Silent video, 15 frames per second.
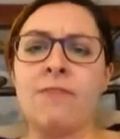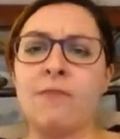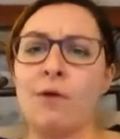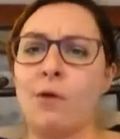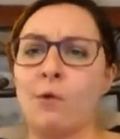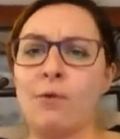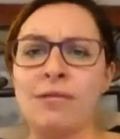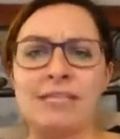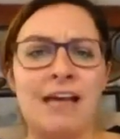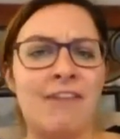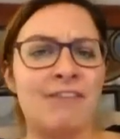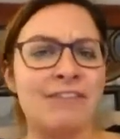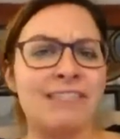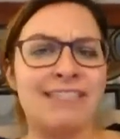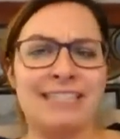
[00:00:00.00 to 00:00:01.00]
They'll always
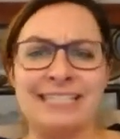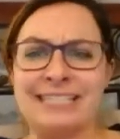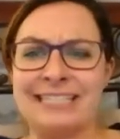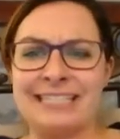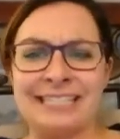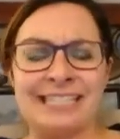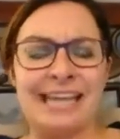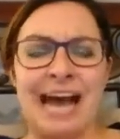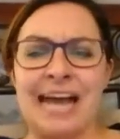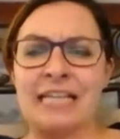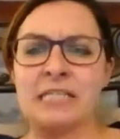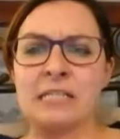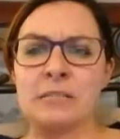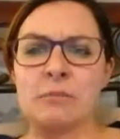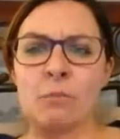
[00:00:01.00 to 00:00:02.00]
have a decent
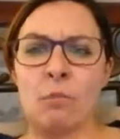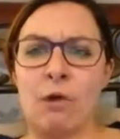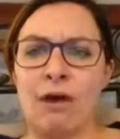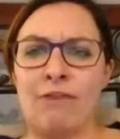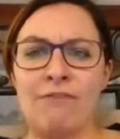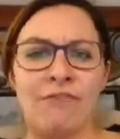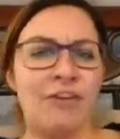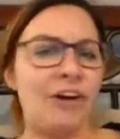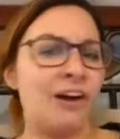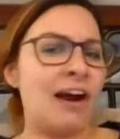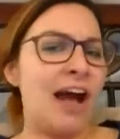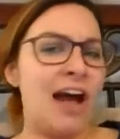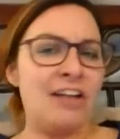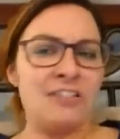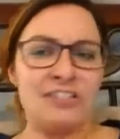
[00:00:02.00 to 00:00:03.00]
size one for
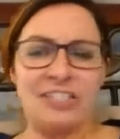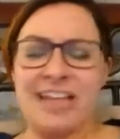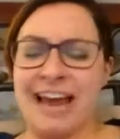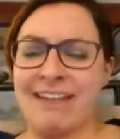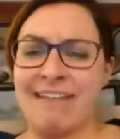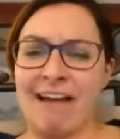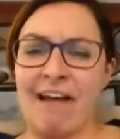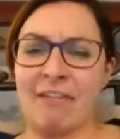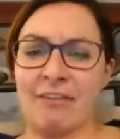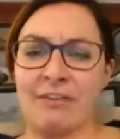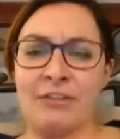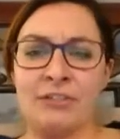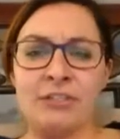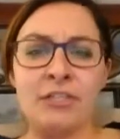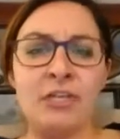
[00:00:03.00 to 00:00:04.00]
under
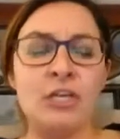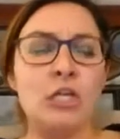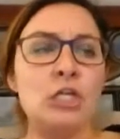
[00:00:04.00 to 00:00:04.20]
$10.